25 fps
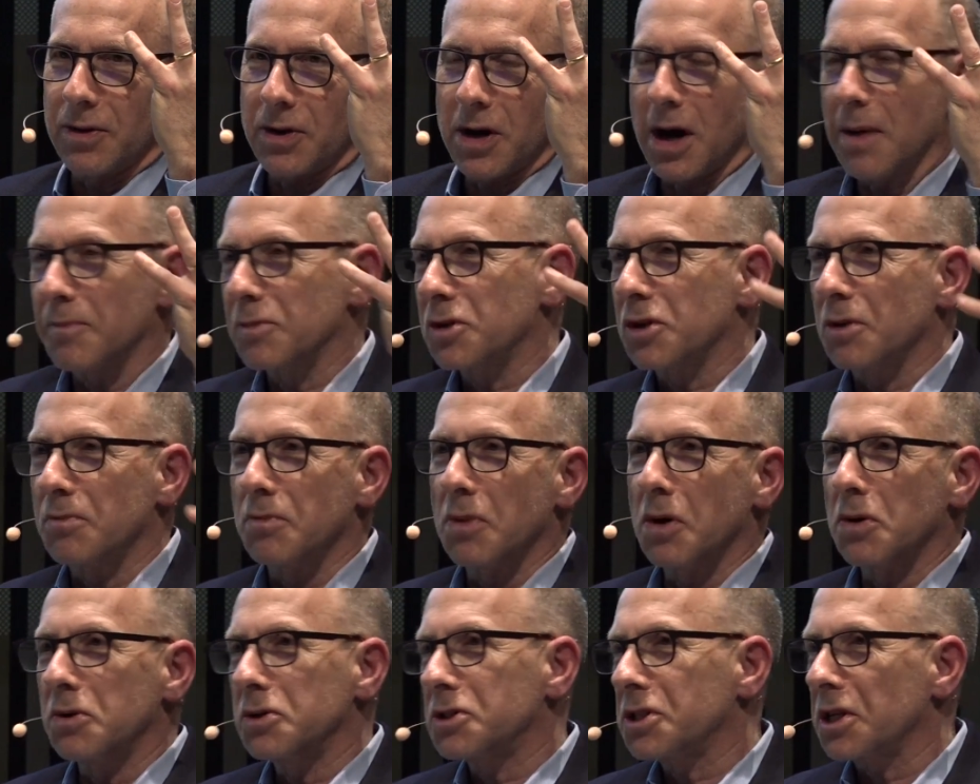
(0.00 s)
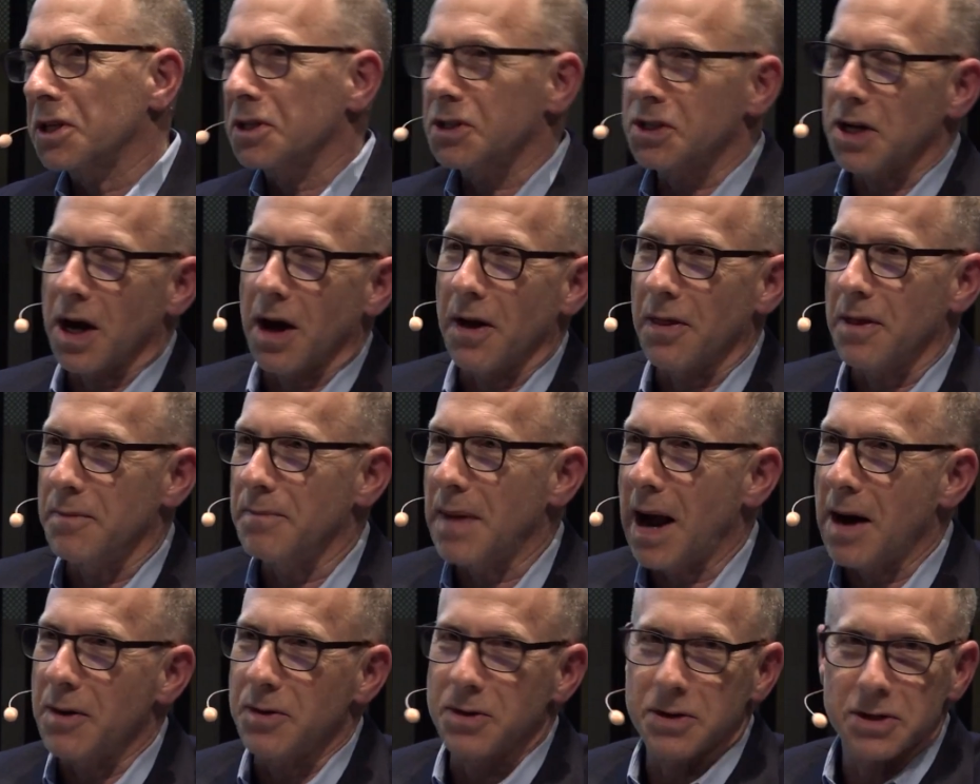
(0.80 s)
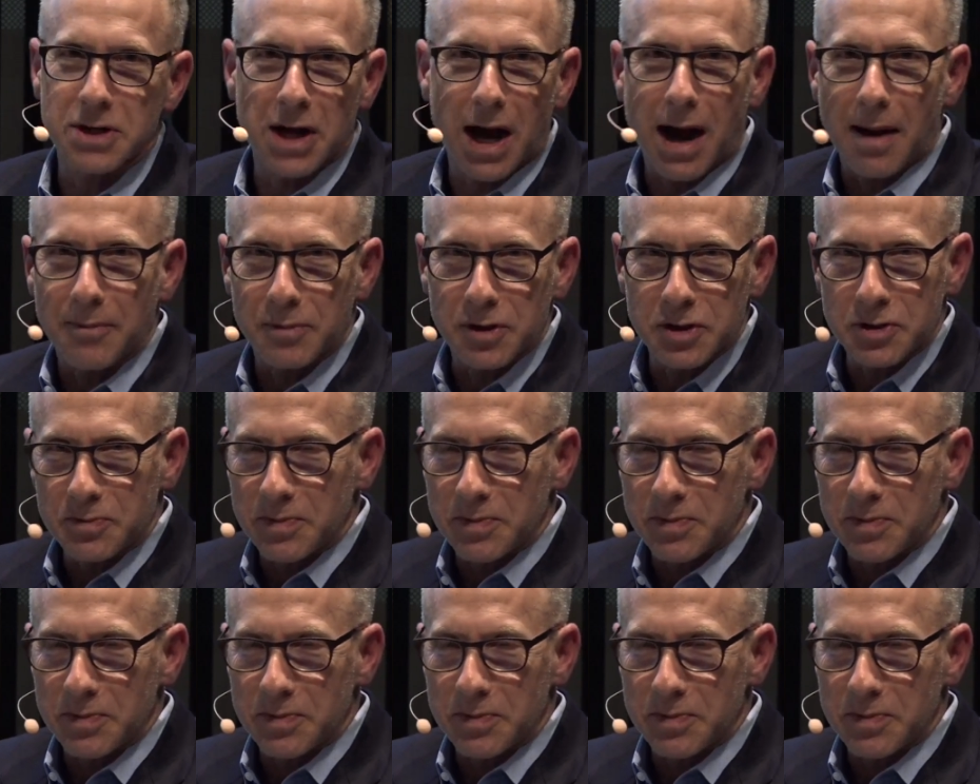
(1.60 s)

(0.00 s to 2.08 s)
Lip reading: come to Moses on the mountaintop,